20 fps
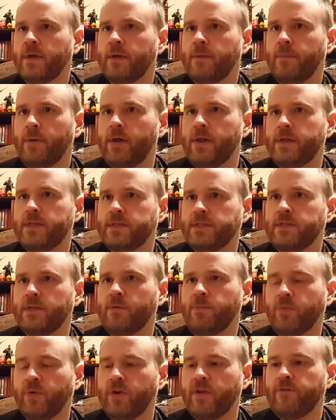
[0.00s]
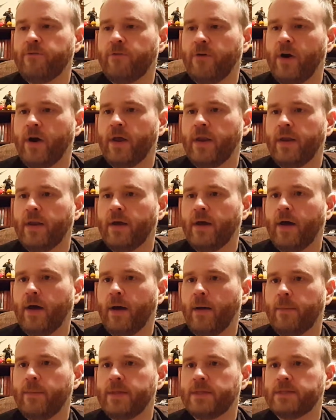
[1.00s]
But it's still pretty fun.
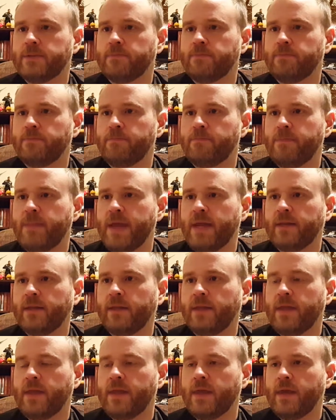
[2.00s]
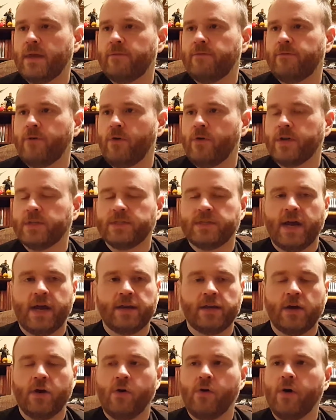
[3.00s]
It's mainly focused
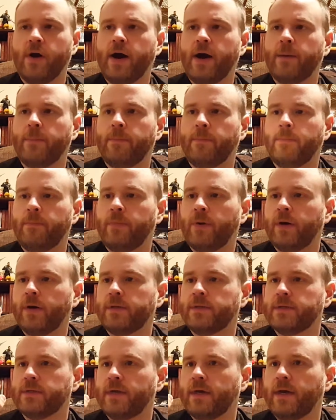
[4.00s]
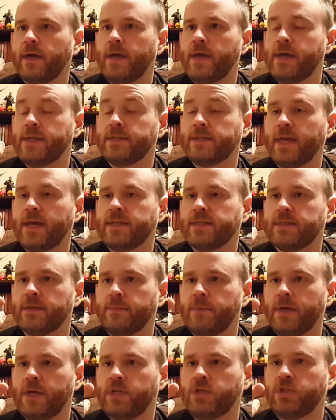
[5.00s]
on co-op, but it's got some
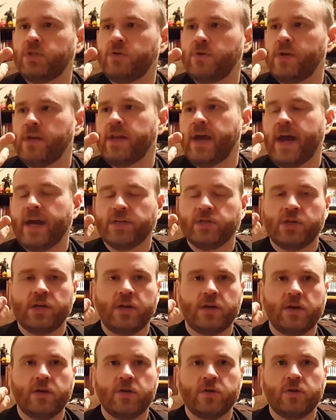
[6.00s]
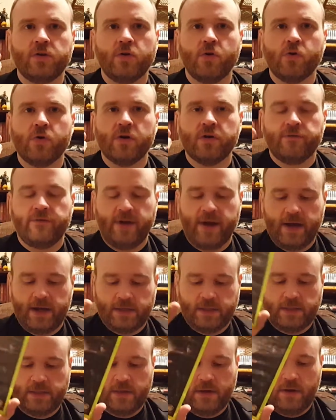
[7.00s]
nice shooting action and good gore
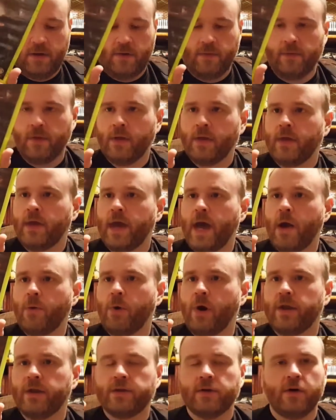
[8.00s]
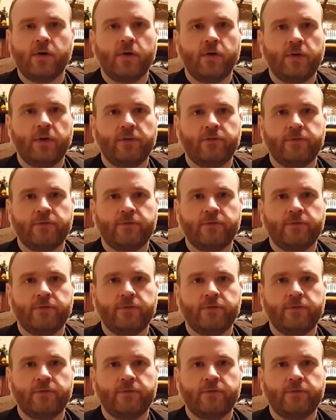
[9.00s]
effects. So I wanted to own a